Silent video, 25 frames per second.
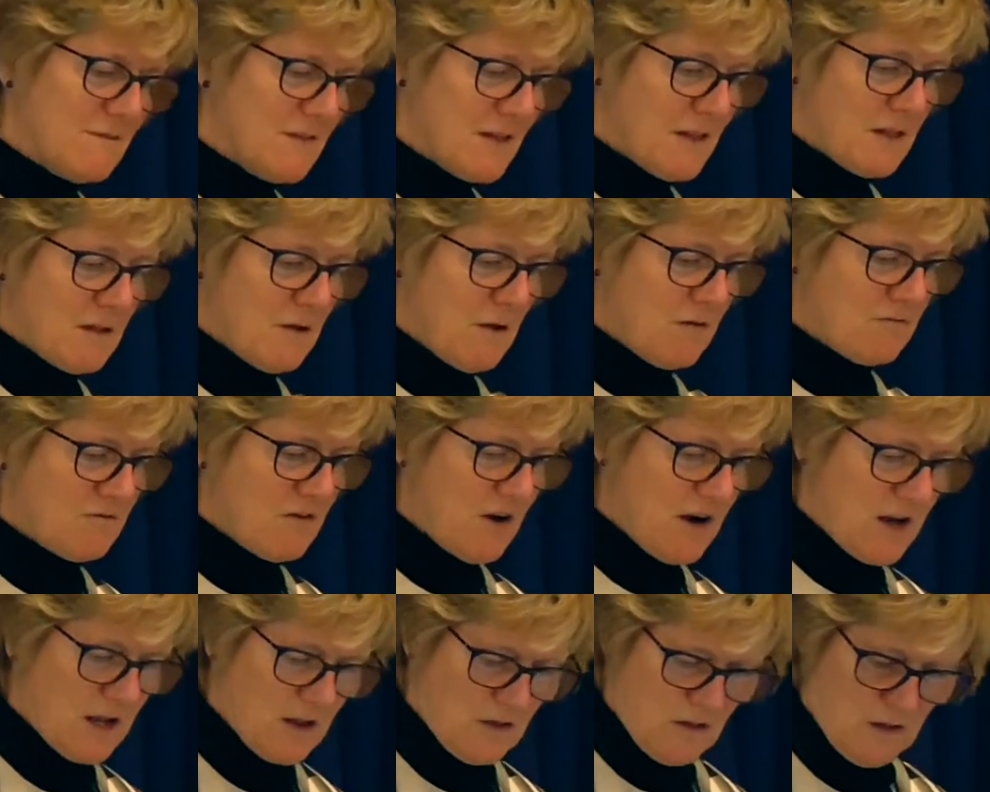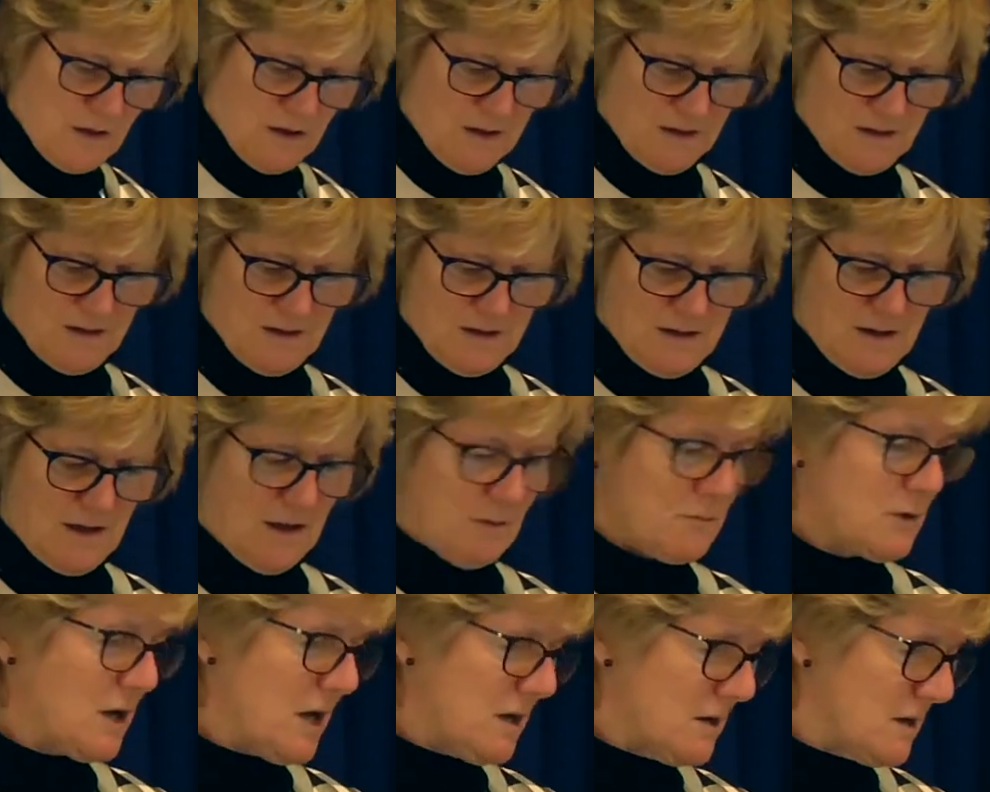So I'm very excited.
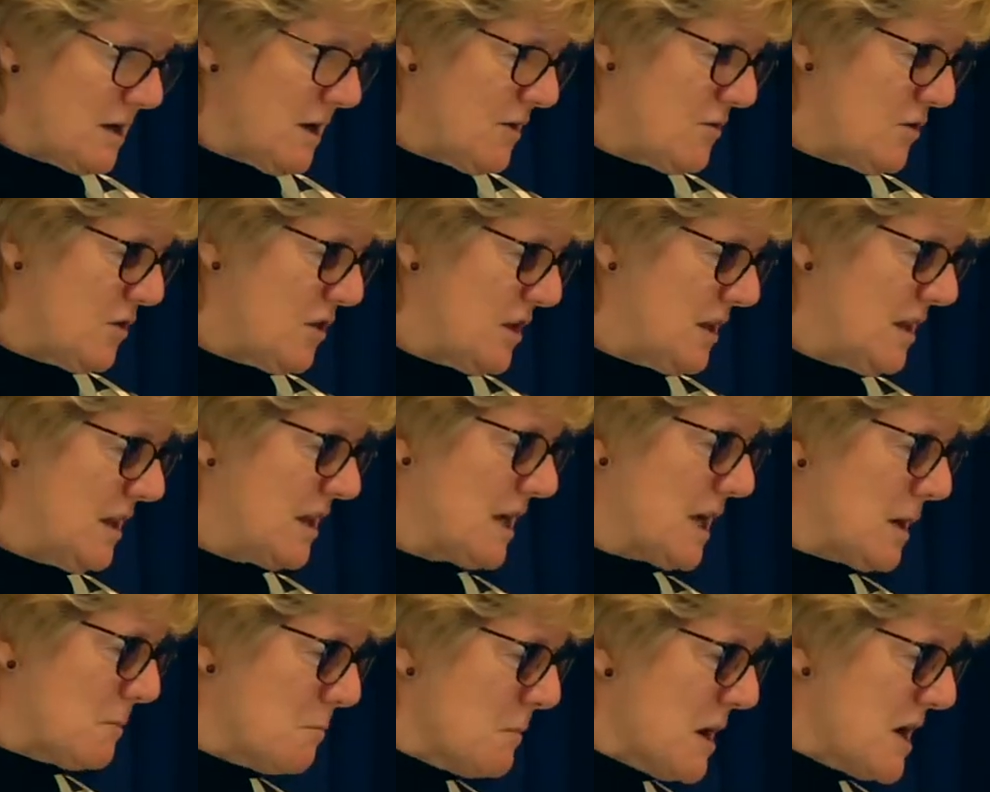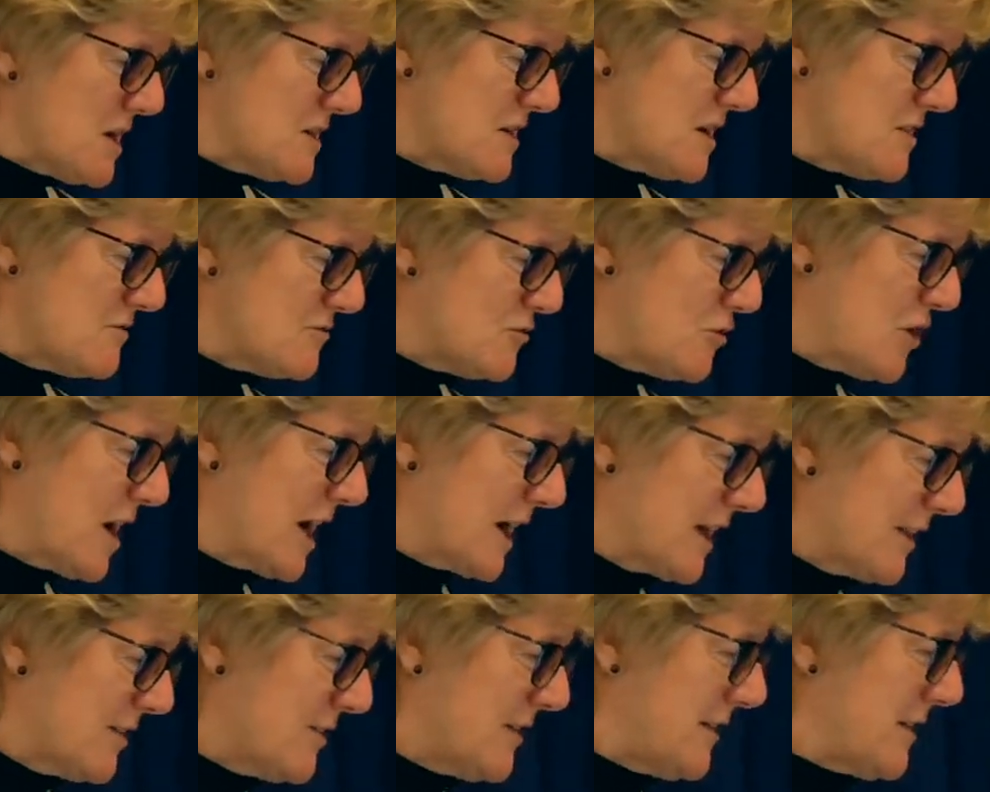I'm going to go and see the Komodo
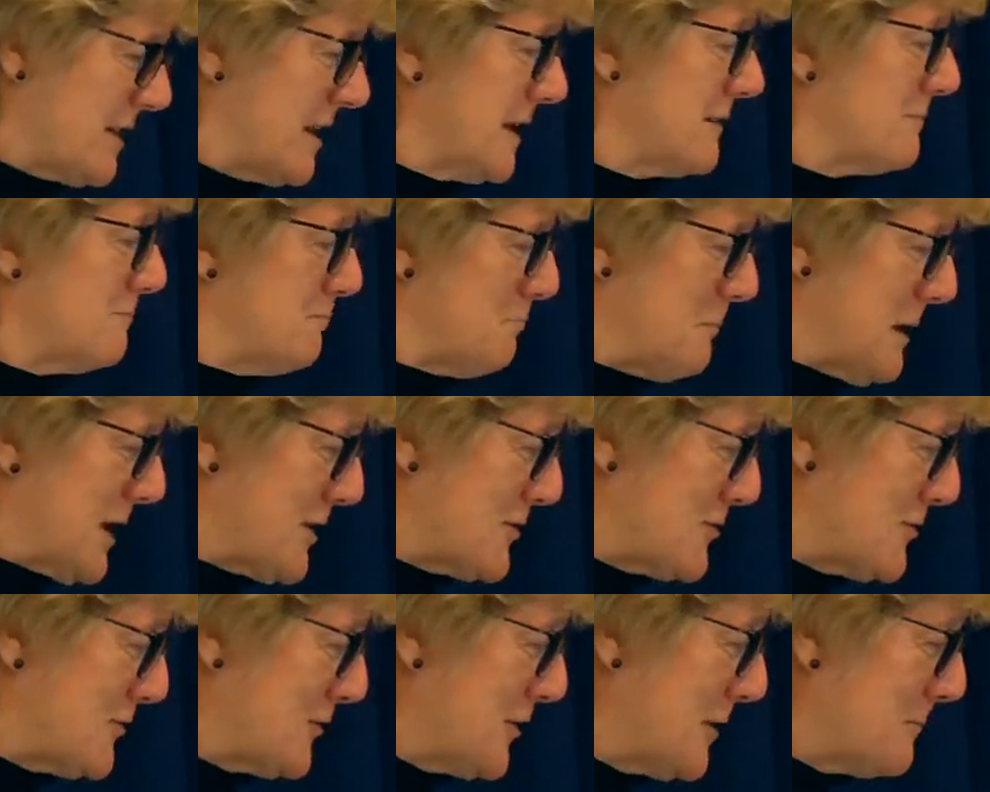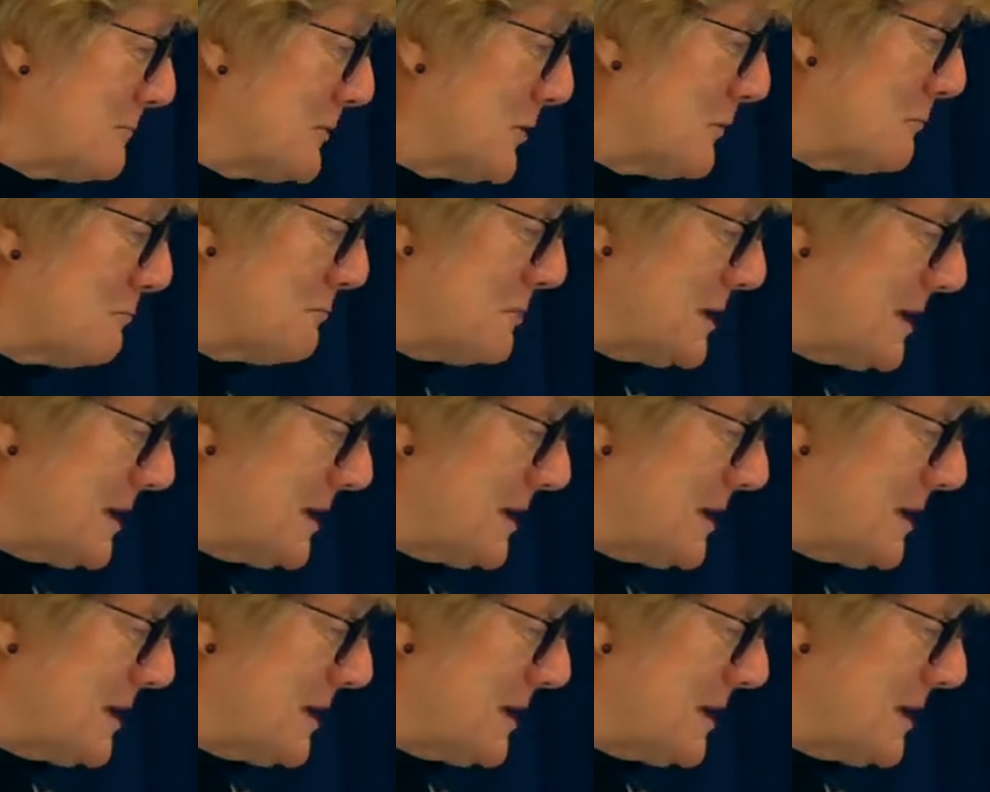dragons and make sure I'm not